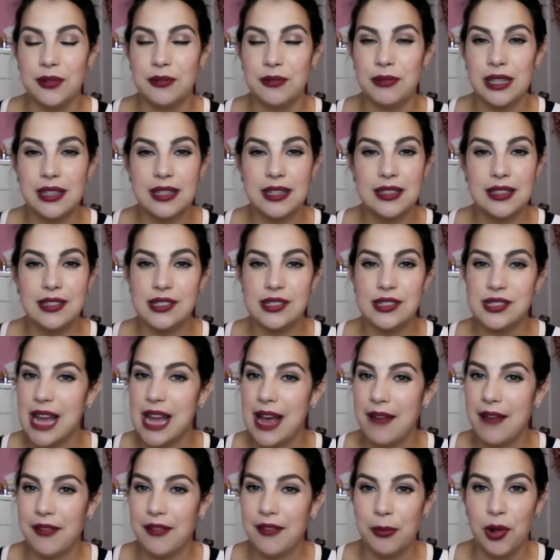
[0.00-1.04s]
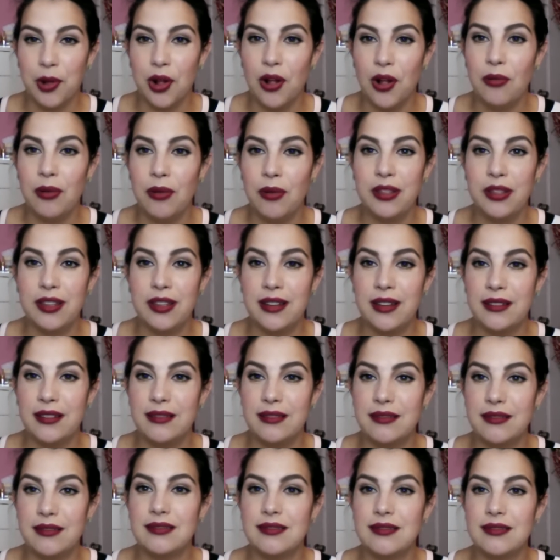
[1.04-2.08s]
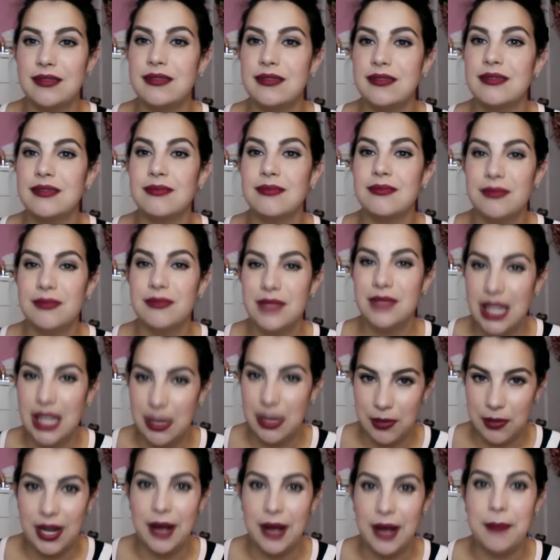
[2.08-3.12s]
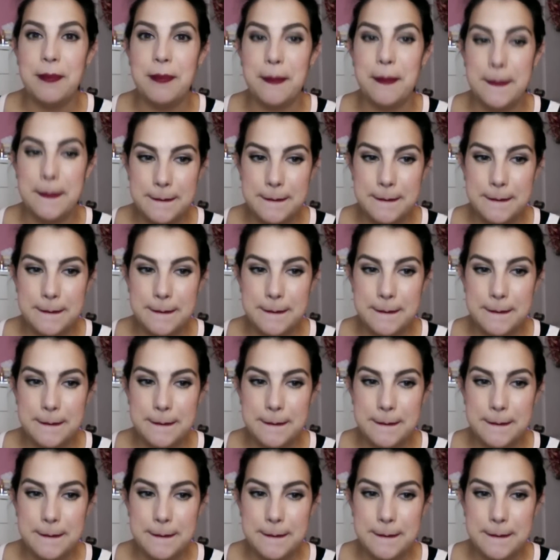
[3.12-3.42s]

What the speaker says: really just having a ball with it, keep it up.